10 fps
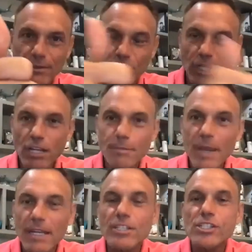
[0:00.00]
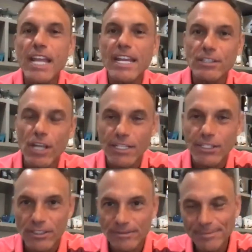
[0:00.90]
good luck, man. Let's stay in touch.
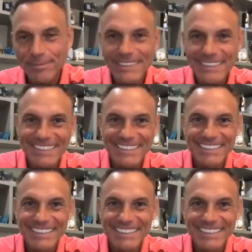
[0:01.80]
I appreciate it,